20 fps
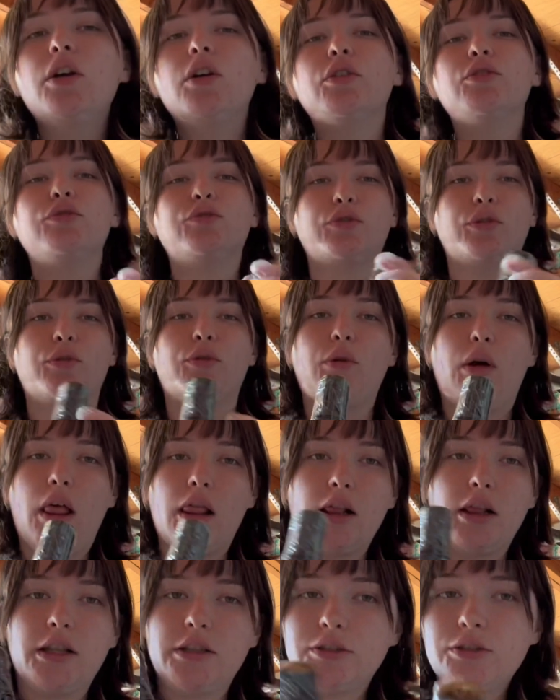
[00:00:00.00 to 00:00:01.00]
So
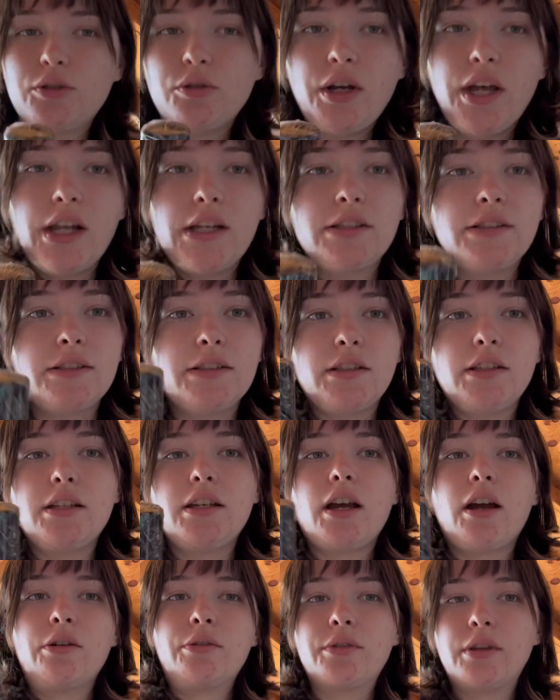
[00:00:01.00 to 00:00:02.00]
let's go ahead and see
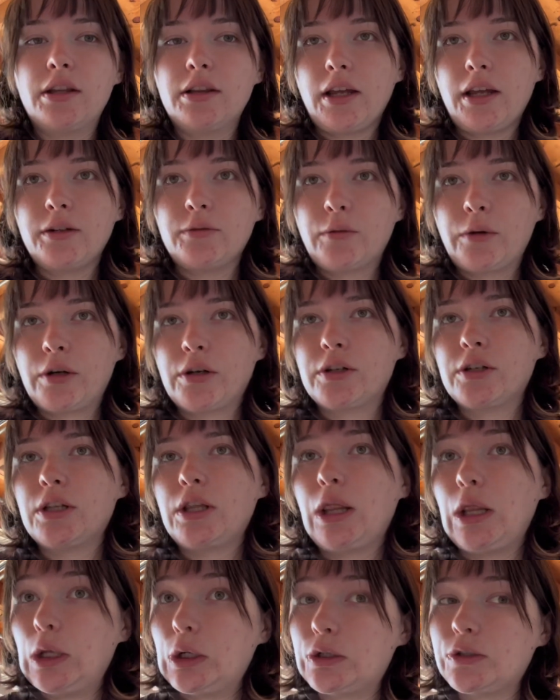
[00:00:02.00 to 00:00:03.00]
how the line work
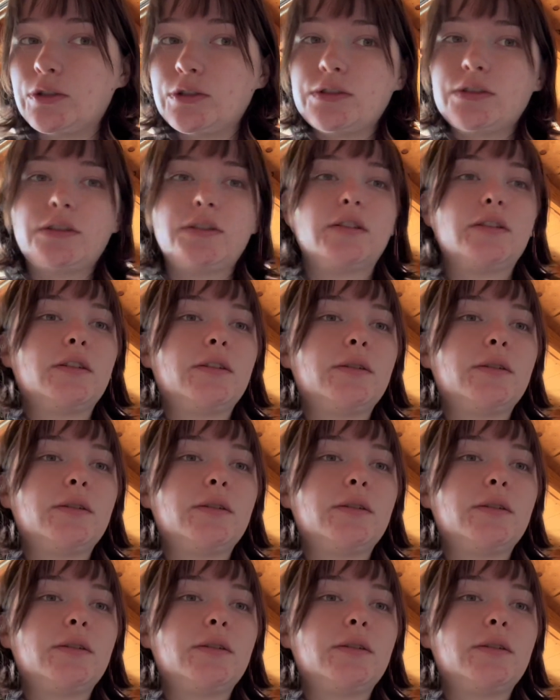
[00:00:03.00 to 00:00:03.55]
looks.